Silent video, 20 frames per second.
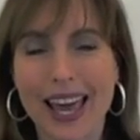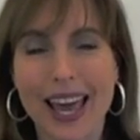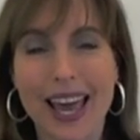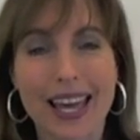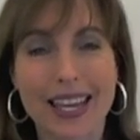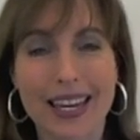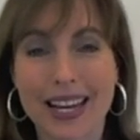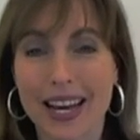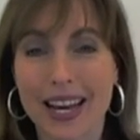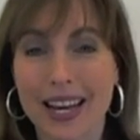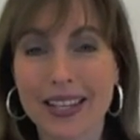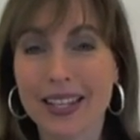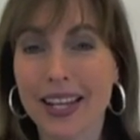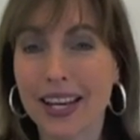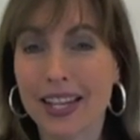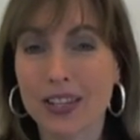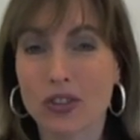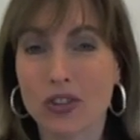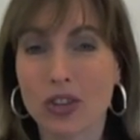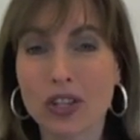And
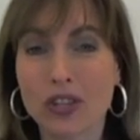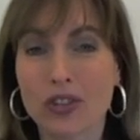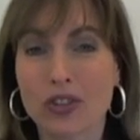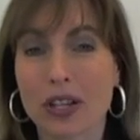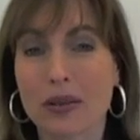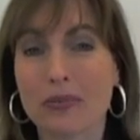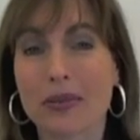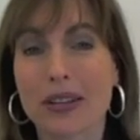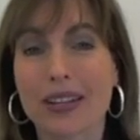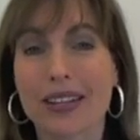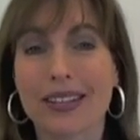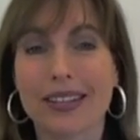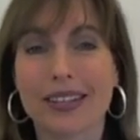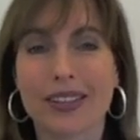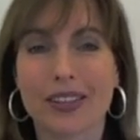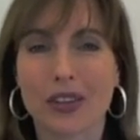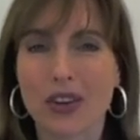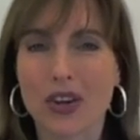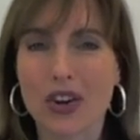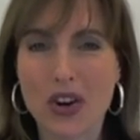unlike drug treatment,
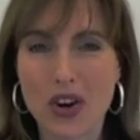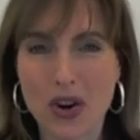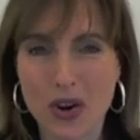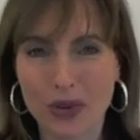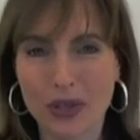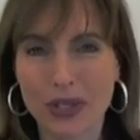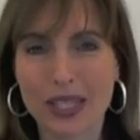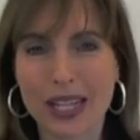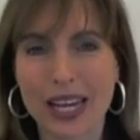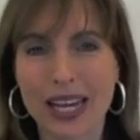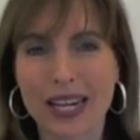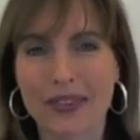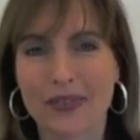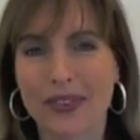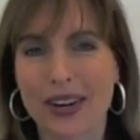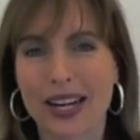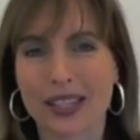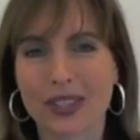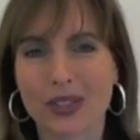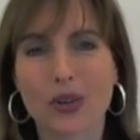there are no side
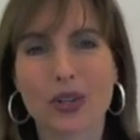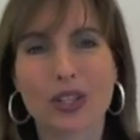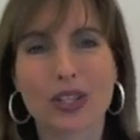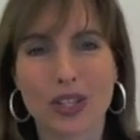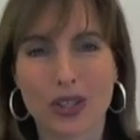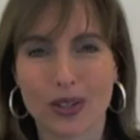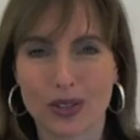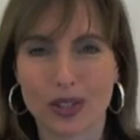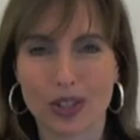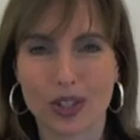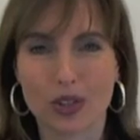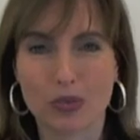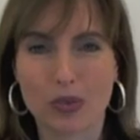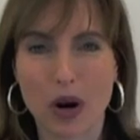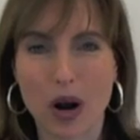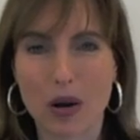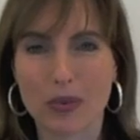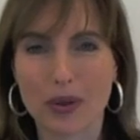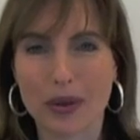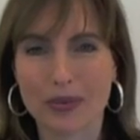effects or dosage
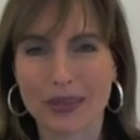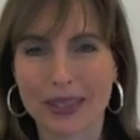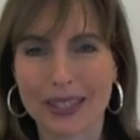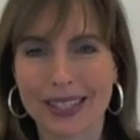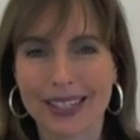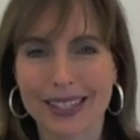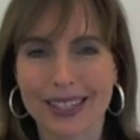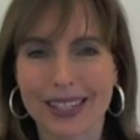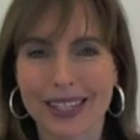problems.